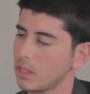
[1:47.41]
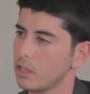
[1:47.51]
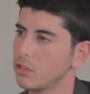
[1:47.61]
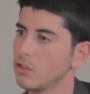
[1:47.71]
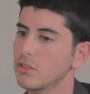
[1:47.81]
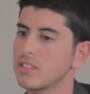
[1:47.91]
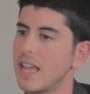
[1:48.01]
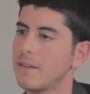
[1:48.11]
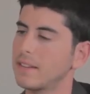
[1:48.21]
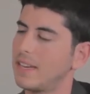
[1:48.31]

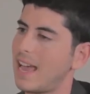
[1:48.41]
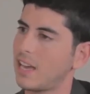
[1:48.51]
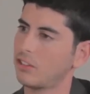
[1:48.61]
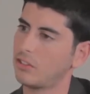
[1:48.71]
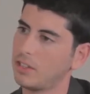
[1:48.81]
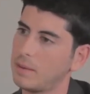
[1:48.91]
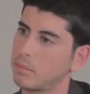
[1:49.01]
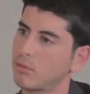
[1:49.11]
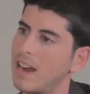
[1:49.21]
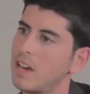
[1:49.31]
can actually
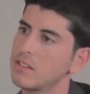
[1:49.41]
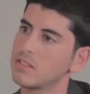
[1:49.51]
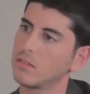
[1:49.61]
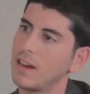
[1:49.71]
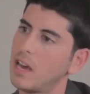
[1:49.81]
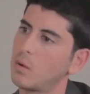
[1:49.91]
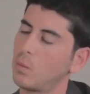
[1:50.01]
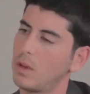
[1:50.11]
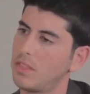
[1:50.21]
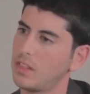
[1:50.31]
browse
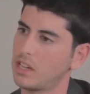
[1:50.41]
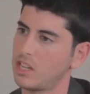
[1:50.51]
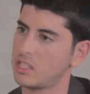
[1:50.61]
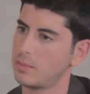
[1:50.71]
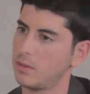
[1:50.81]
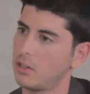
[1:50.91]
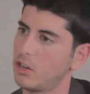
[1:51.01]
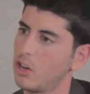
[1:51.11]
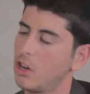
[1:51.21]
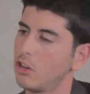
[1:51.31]
around with the customer,
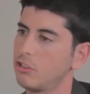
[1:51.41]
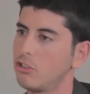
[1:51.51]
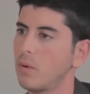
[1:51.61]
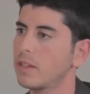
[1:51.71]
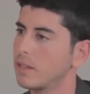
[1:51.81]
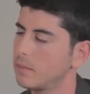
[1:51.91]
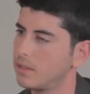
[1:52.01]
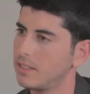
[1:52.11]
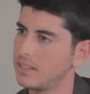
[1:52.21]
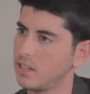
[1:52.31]
showing them the
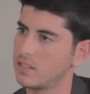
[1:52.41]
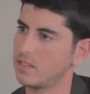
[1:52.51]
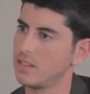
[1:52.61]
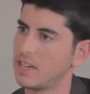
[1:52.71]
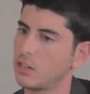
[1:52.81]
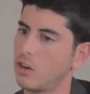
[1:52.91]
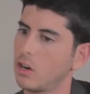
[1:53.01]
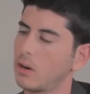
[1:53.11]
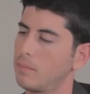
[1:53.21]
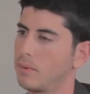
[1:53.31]
details of that
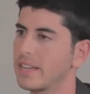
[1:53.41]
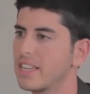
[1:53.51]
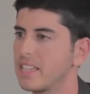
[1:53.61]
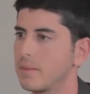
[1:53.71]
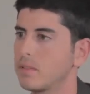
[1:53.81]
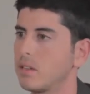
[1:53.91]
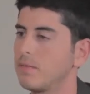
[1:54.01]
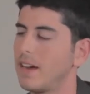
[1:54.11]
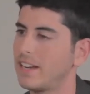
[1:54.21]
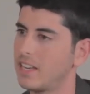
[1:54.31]
car, bringing them to the
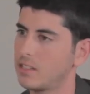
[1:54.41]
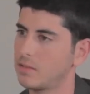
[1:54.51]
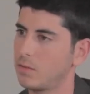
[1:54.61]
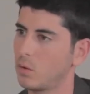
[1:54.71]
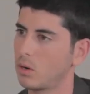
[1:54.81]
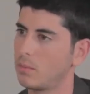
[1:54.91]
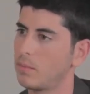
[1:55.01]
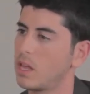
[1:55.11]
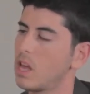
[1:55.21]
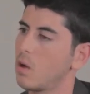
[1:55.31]
finance
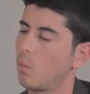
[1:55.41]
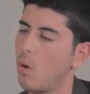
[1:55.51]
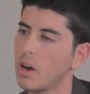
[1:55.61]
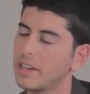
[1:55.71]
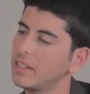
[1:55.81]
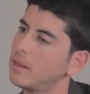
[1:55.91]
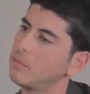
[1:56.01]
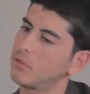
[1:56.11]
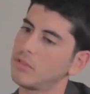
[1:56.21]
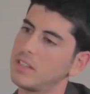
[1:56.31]
form, walking them
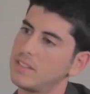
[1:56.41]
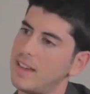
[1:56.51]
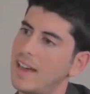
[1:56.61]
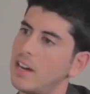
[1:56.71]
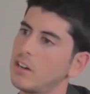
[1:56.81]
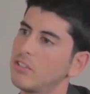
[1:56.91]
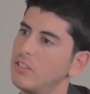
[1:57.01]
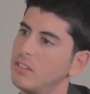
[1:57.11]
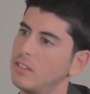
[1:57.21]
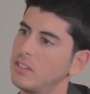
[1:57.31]
through the entire
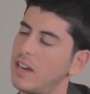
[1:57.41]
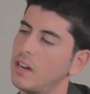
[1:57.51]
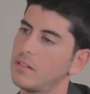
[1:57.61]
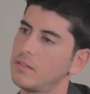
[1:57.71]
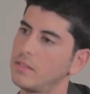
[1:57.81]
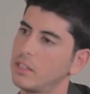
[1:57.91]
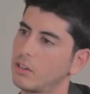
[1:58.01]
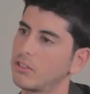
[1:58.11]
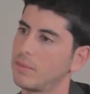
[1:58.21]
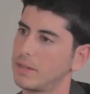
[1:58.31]

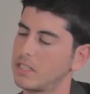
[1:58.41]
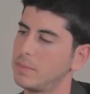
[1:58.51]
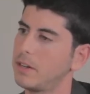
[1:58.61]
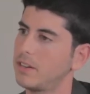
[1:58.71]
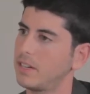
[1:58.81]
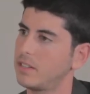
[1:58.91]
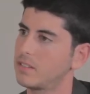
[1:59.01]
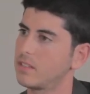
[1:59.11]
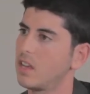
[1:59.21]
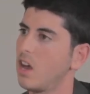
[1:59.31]
dealership
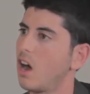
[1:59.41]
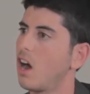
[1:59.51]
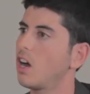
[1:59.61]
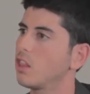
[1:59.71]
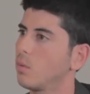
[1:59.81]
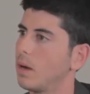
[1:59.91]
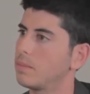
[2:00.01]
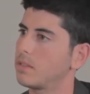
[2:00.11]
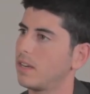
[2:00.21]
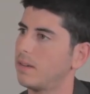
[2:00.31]
experience on the
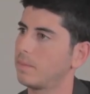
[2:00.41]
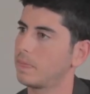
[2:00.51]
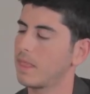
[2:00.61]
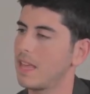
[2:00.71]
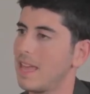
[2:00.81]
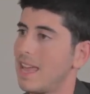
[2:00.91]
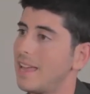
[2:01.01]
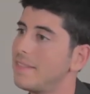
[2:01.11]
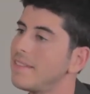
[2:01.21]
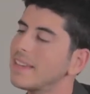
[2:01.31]
website.
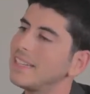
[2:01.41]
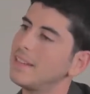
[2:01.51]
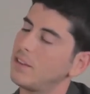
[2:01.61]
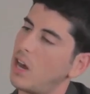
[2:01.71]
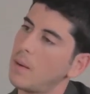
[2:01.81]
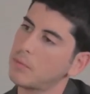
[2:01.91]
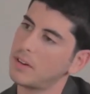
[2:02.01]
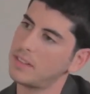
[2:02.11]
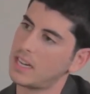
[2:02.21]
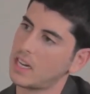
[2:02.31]
And then they can even upgrade that